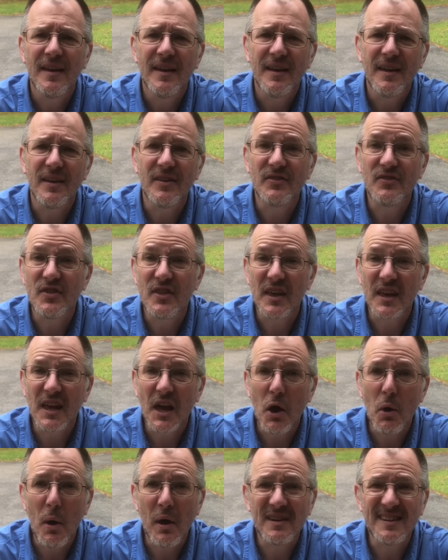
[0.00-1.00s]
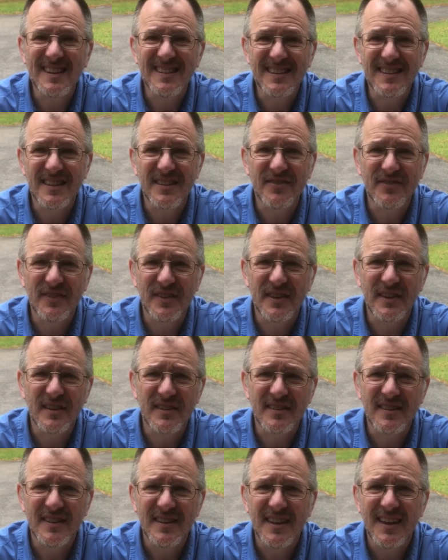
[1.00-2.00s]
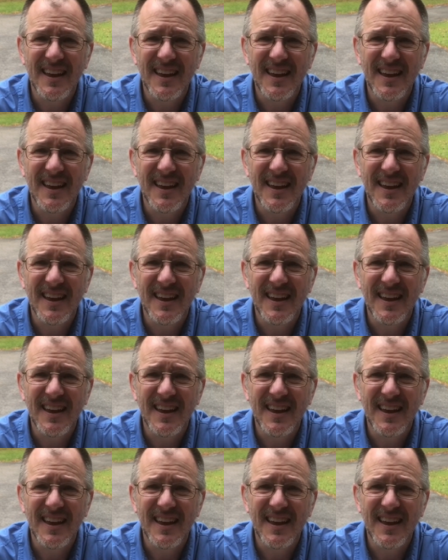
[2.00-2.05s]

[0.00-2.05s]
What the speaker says: is they go out into the field